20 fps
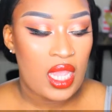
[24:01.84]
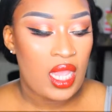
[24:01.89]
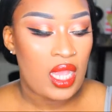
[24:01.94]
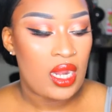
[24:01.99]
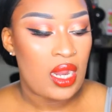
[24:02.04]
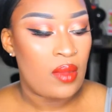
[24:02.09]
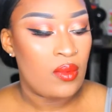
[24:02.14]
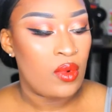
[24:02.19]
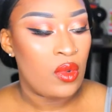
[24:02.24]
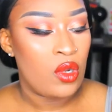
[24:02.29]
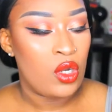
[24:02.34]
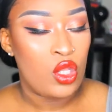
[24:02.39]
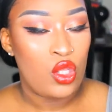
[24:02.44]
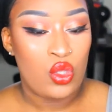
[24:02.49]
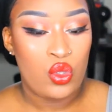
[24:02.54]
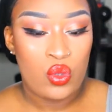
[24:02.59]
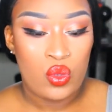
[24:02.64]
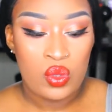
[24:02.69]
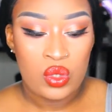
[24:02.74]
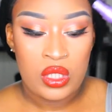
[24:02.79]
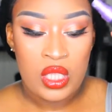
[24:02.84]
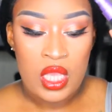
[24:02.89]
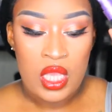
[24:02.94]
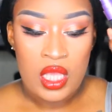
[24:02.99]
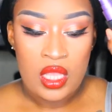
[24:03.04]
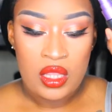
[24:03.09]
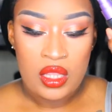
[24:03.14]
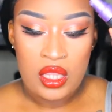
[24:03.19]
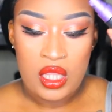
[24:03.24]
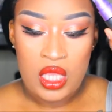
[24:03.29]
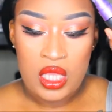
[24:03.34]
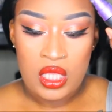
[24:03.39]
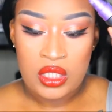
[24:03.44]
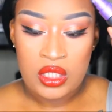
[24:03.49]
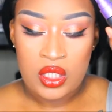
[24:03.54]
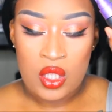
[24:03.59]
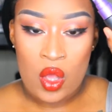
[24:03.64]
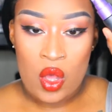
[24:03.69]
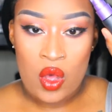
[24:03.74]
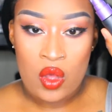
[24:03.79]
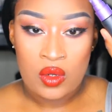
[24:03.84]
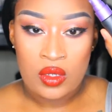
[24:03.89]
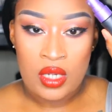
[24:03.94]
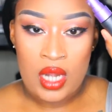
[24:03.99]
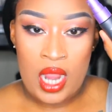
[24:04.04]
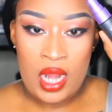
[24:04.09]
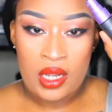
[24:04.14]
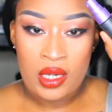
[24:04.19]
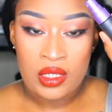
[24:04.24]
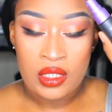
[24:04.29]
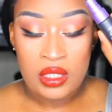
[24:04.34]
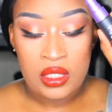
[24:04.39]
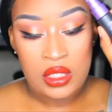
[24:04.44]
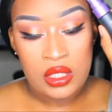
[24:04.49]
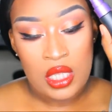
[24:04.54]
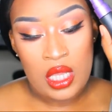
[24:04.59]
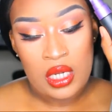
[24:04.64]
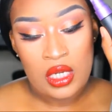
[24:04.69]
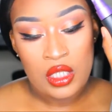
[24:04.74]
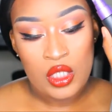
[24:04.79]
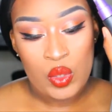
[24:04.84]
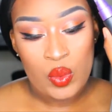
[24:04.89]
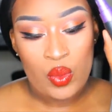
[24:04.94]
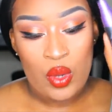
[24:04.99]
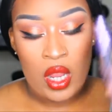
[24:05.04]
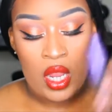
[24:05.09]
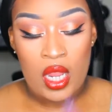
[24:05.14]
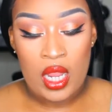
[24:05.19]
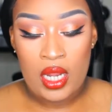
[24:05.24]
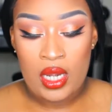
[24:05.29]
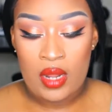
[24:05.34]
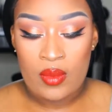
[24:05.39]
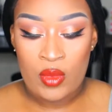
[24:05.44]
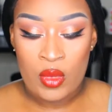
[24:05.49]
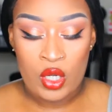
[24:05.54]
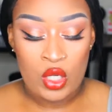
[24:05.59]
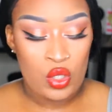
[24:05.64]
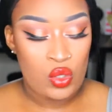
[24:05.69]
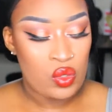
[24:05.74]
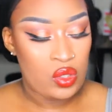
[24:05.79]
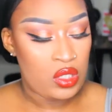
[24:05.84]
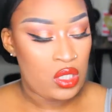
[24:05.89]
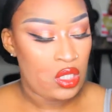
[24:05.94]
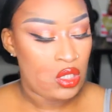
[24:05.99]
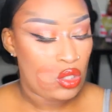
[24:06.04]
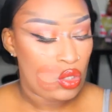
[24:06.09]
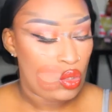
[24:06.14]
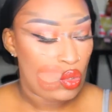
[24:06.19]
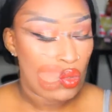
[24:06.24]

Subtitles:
and I'm going to use this all-nighter setting spray, and I'm going to use this